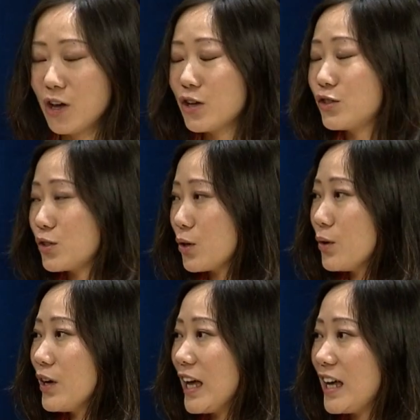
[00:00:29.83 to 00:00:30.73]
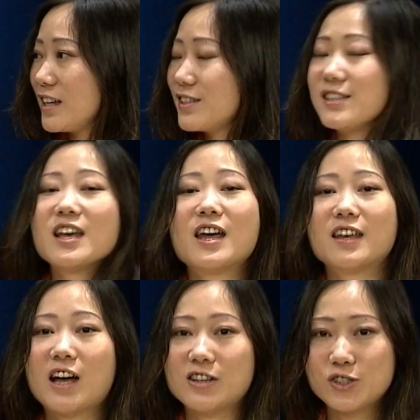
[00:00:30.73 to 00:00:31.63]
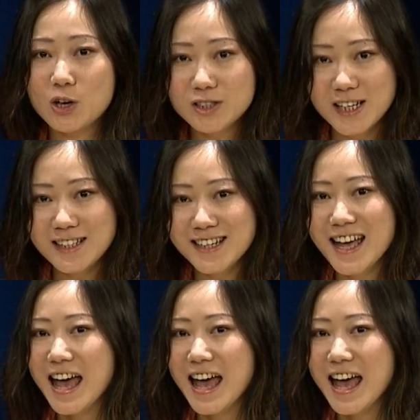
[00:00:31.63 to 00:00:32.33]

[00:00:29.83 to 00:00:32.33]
Sue is the consultant